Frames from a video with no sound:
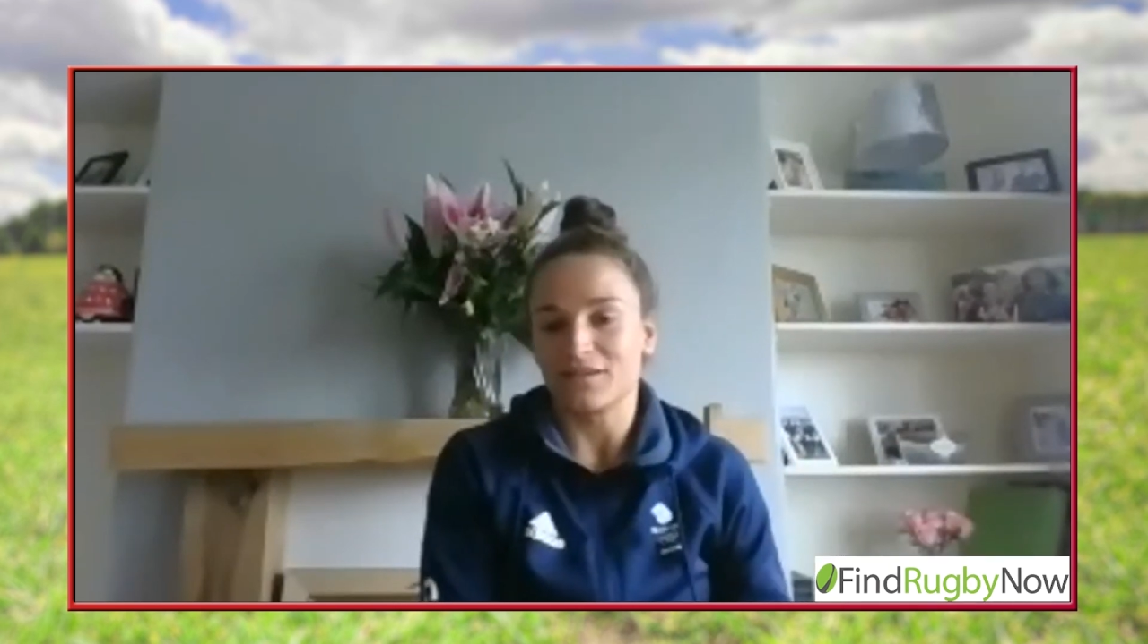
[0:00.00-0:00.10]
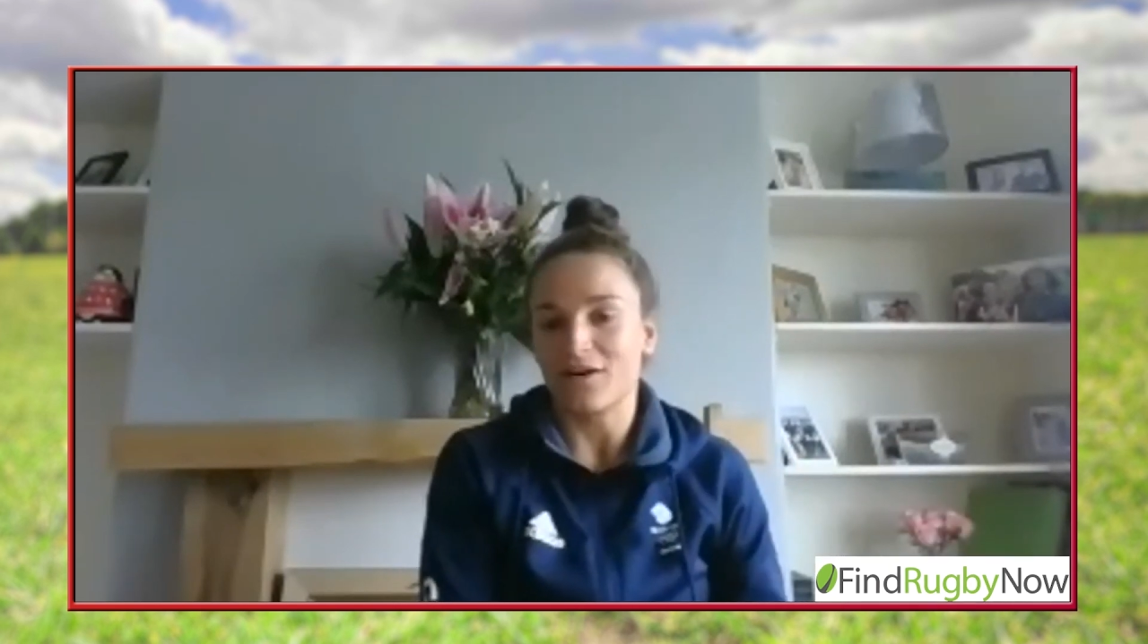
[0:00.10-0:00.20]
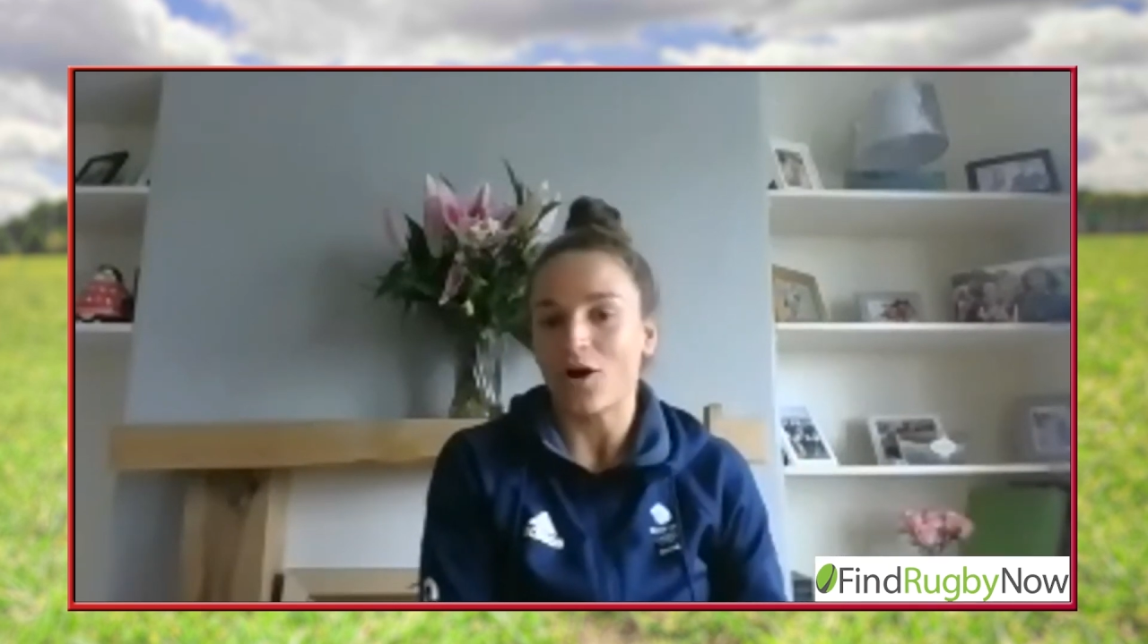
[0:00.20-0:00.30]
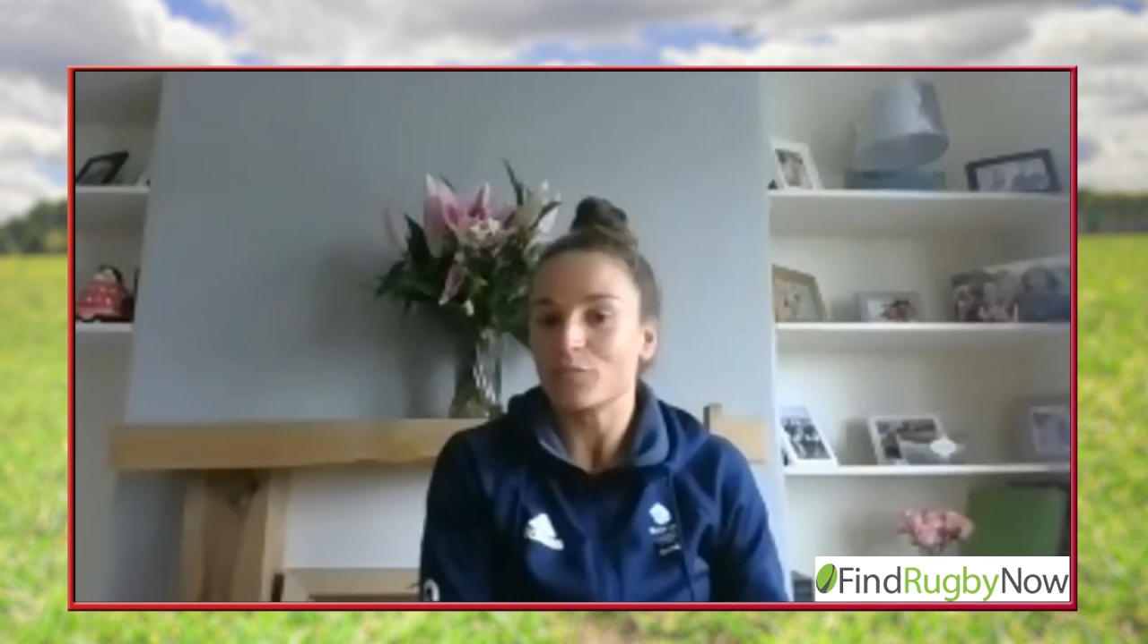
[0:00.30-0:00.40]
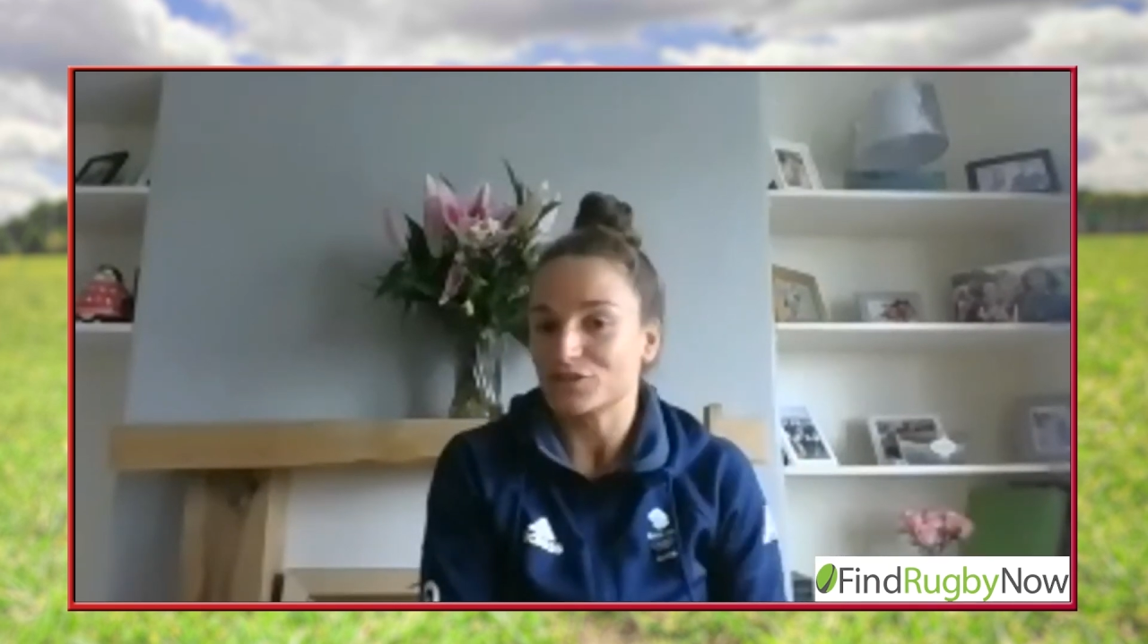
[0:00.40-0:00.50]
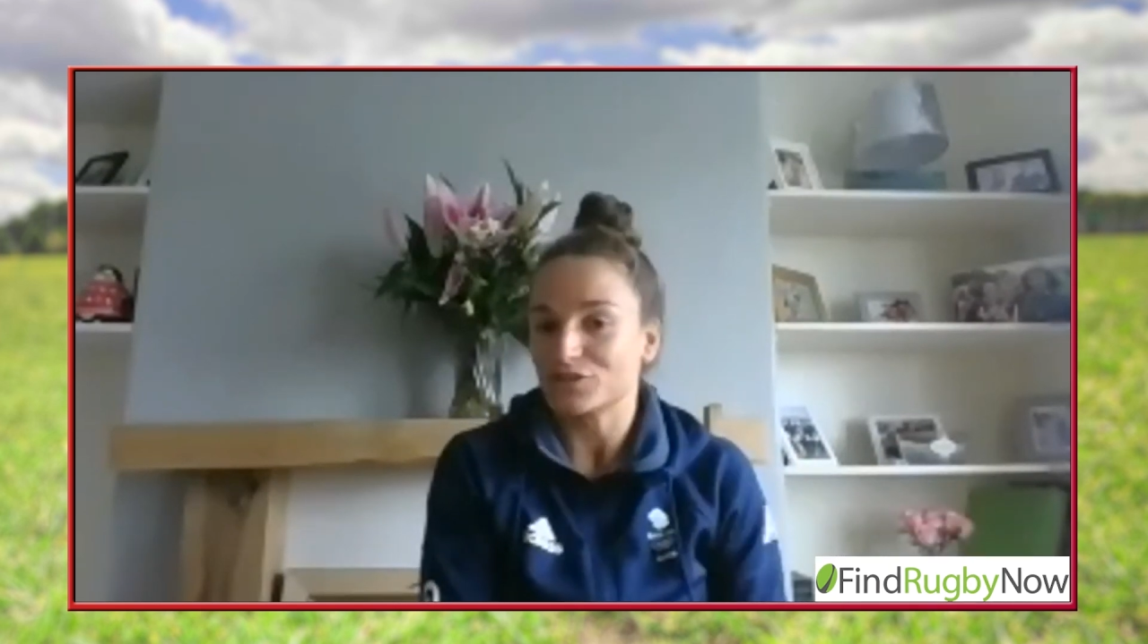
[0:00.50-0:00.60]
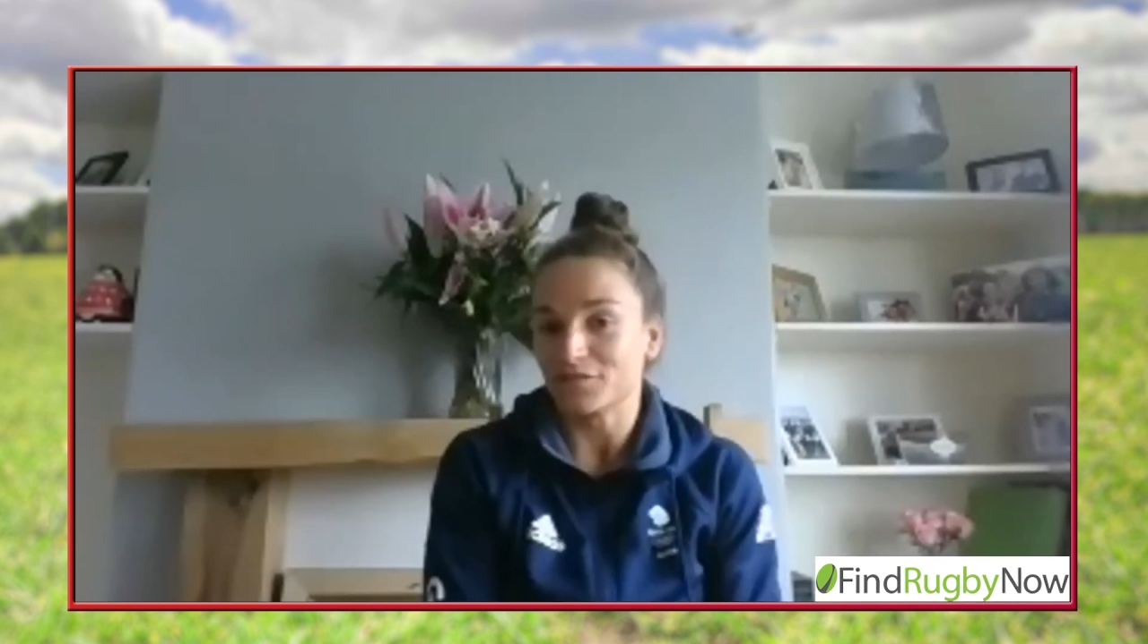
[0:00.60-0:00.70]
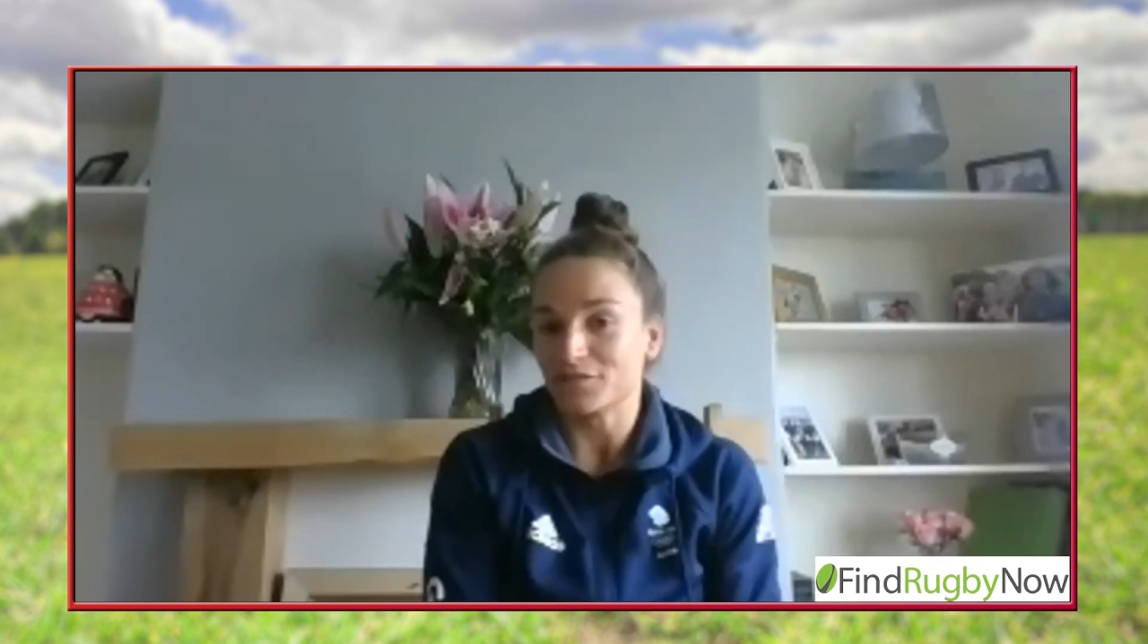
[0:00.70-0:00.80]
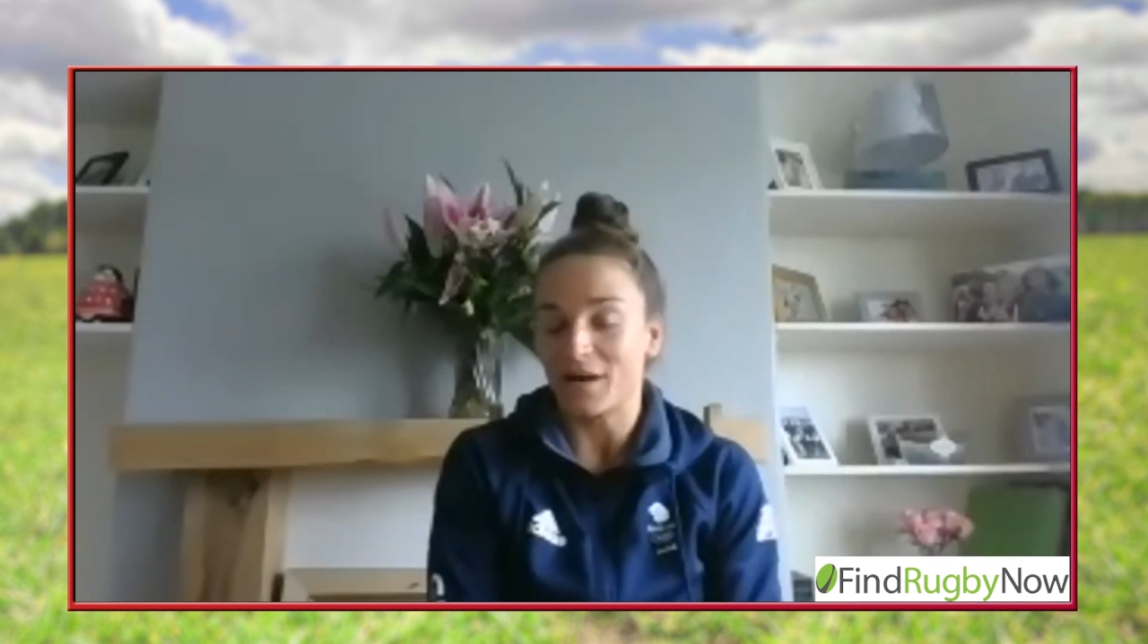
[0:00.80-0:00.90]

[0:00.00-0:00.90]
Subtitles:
an option,